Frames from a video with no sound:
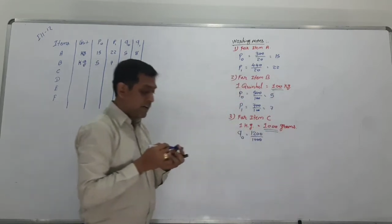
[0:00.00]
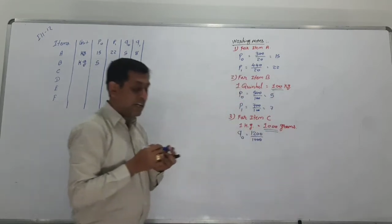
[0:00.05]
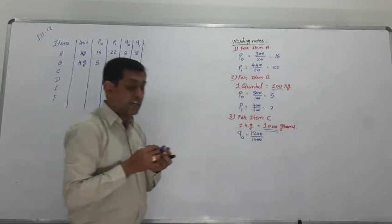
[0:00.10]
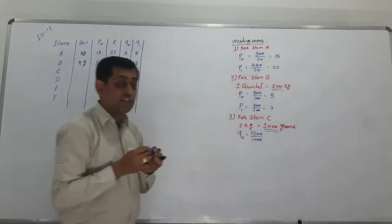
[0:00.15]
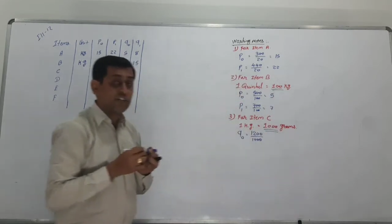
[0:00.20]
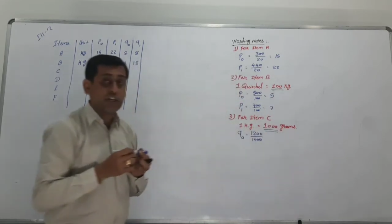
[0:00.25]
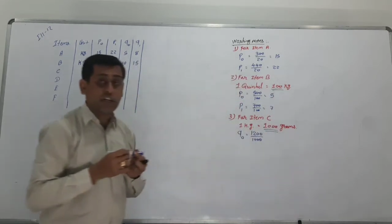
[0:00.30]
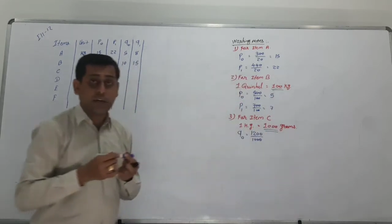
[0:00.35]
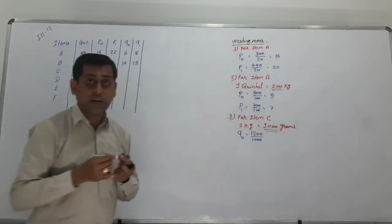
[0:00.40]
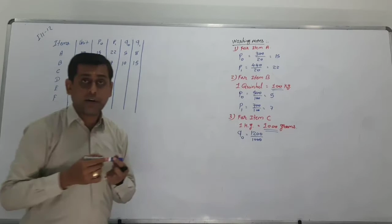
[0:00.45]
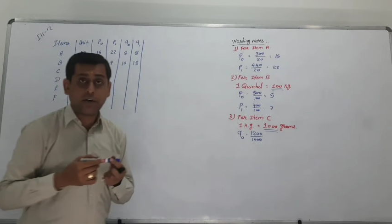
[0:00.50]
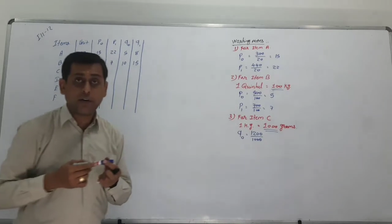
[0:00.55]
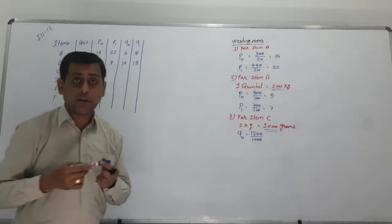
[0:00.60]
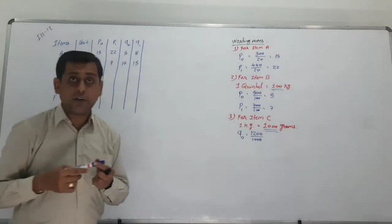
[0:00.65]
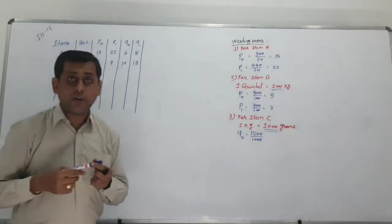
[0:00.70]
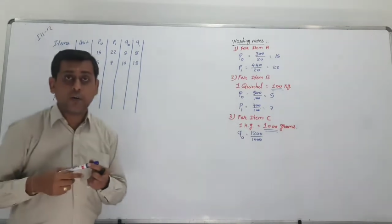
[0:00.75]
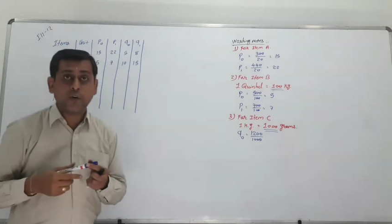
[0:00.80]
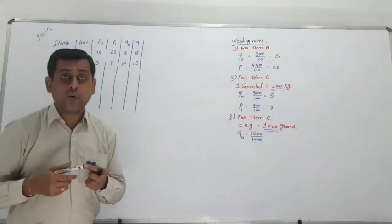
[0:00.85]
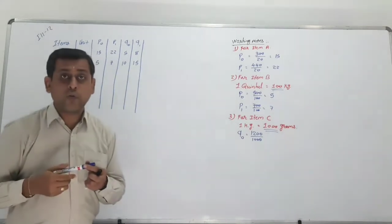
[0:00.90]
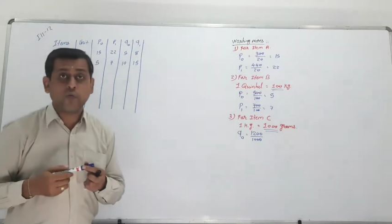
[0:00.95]
digit,
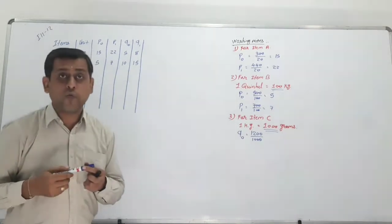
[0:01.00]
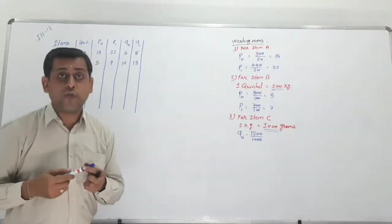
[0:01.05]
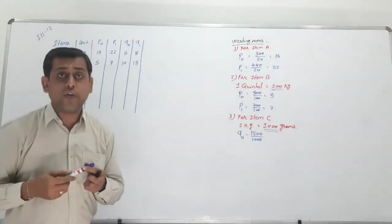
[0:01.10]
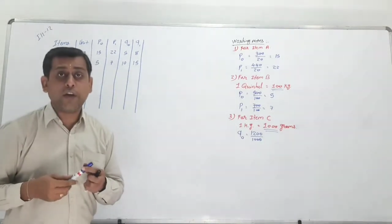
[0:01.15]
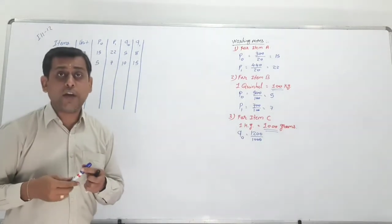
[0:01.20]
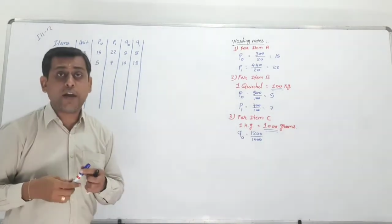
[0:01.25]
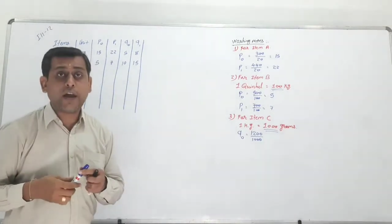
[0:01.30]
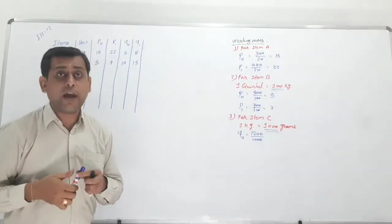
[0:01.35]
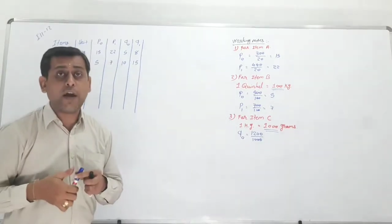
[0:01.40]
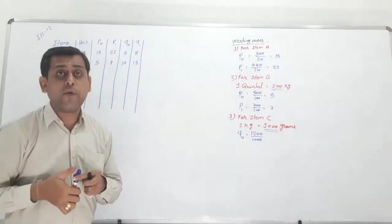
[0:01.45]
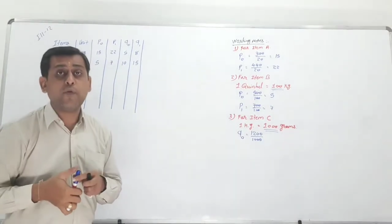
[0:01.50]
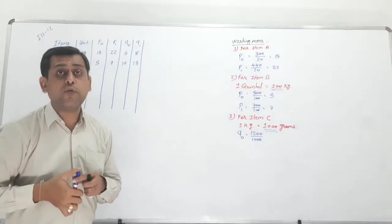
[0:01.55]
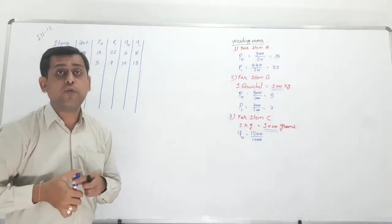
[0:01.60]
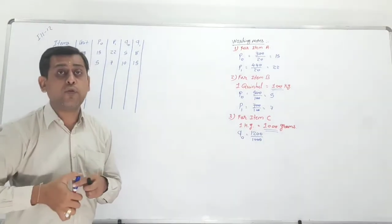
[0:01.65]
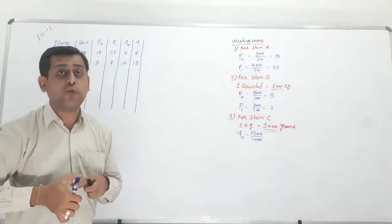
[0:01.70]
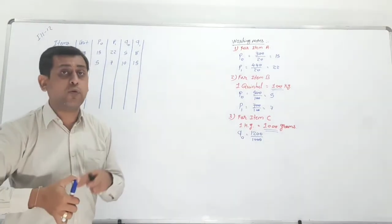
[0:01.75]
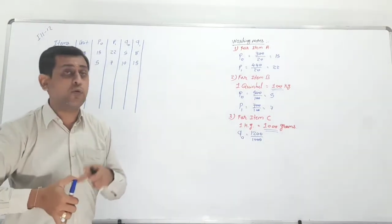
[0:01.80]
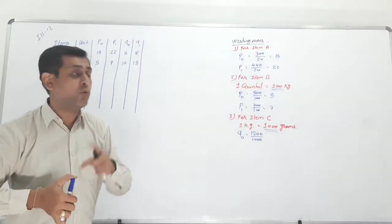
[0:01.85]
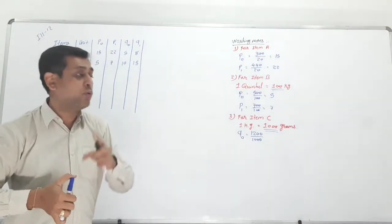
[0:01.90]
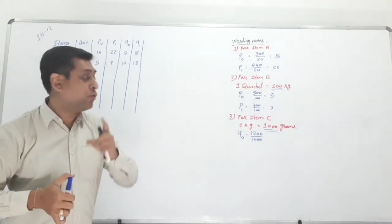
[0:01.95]
we have
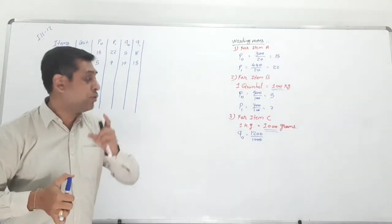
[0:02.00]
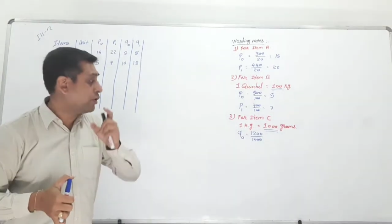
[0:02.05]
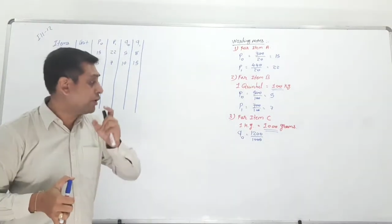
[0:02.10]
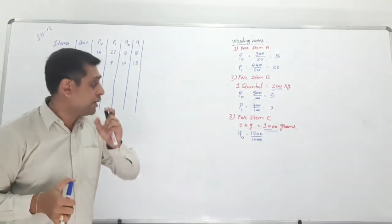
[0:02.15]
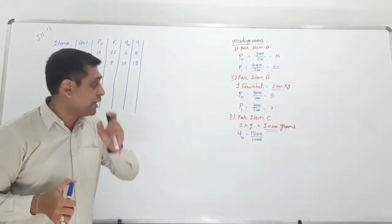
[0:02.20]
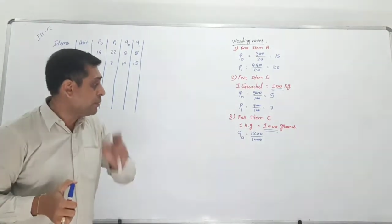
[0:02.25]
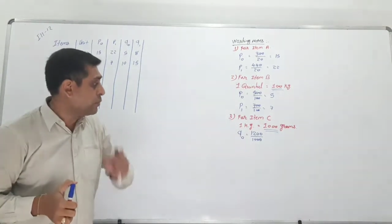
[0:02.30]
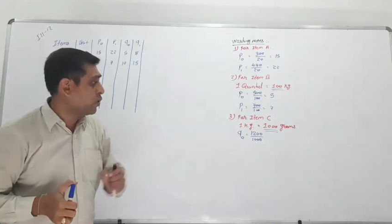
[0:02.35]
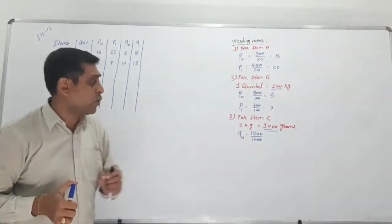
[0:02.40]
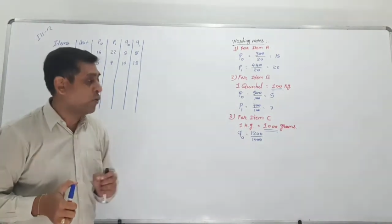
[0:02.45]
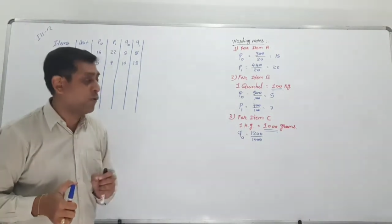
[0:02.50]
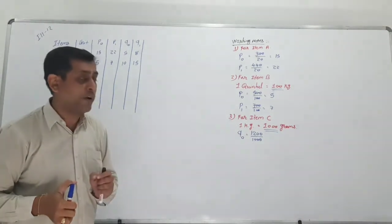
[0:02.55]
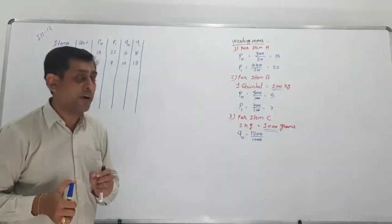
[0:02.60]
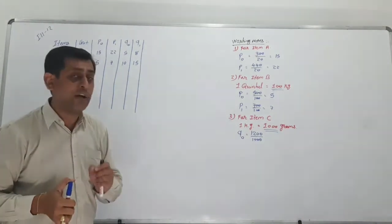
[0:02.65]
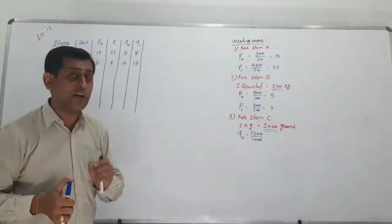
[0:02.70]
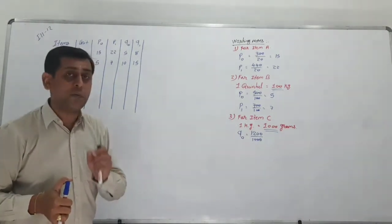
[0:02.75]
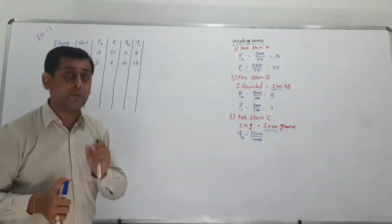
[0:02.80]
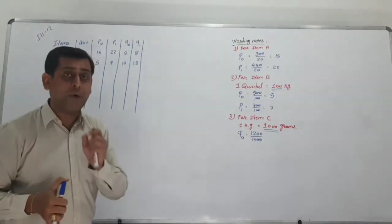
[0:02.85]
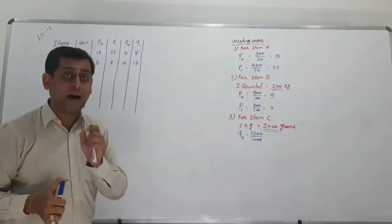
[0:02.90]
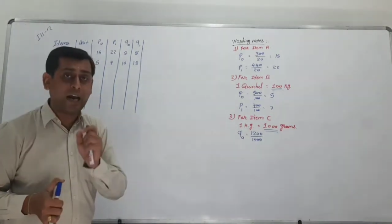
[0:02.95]
to remove
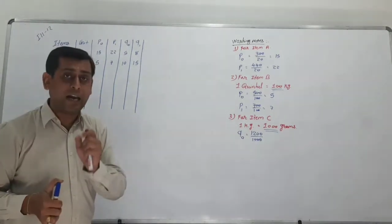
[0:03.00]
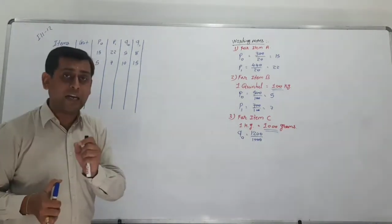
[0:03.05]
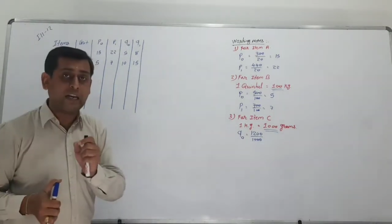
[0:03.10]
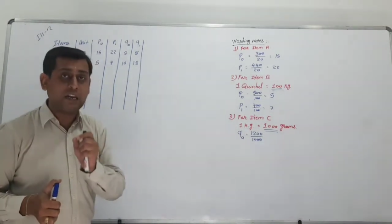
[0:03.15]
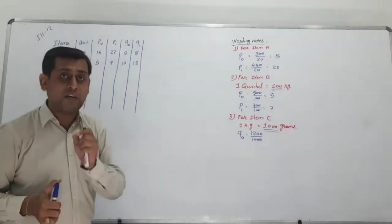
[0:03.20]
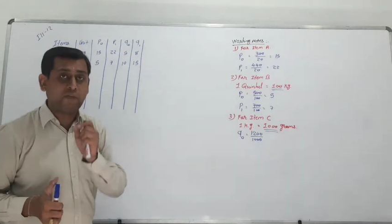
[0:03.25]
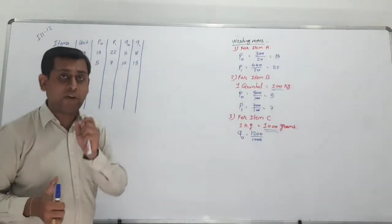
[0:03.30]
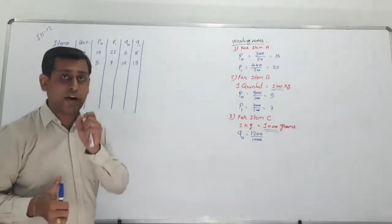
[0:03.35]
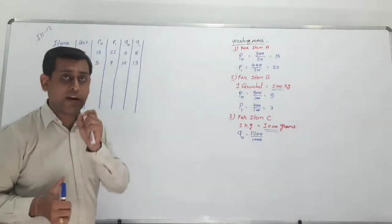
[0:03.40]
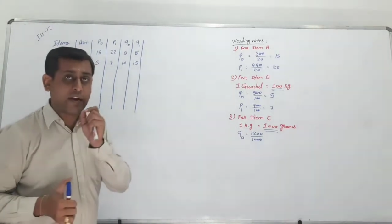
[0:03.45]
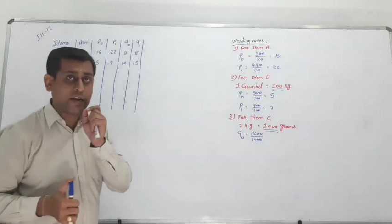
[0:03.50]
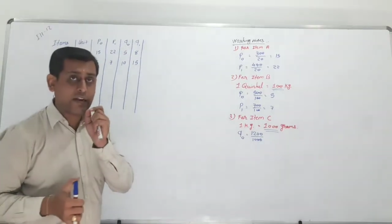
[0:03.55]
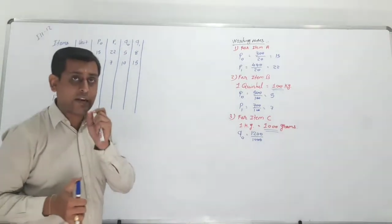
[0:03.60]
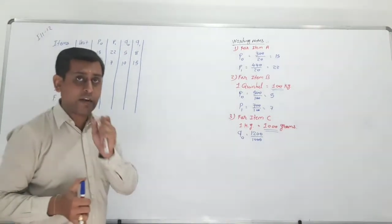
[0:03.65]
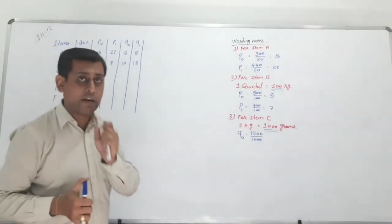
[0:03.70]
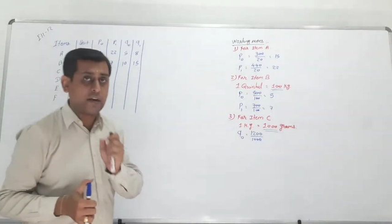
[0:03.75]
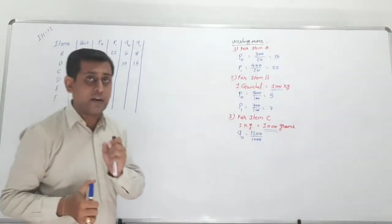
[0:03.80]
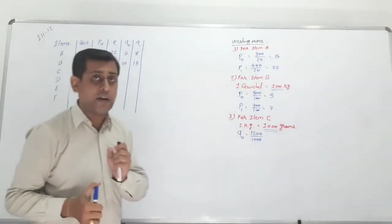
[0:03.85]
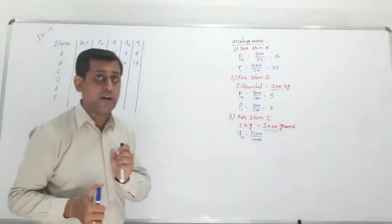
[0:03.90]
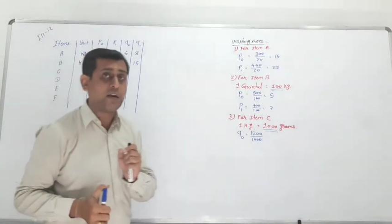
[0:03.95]
it by
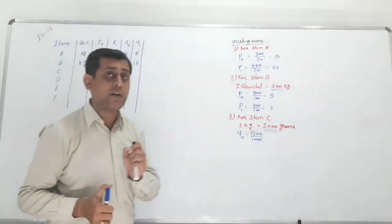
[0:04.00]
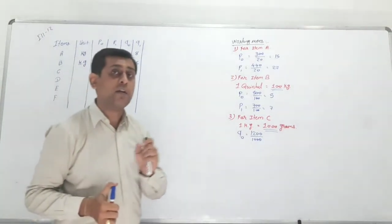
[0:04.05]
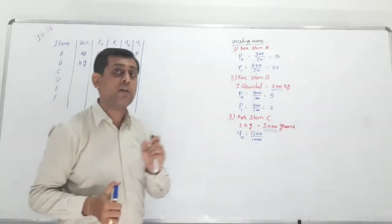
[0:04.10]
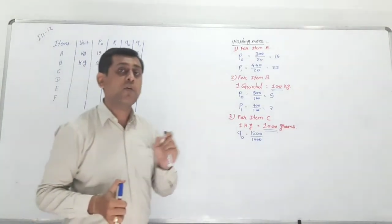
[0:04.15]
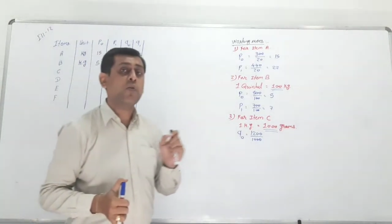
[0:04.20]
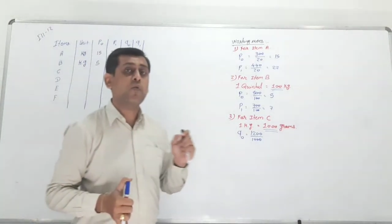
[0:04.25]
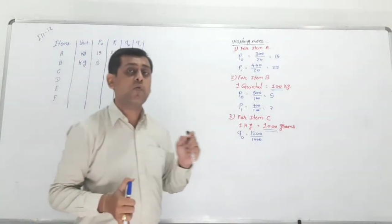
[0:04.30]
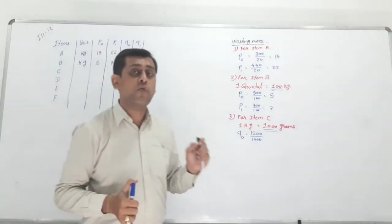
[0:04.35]
dividing it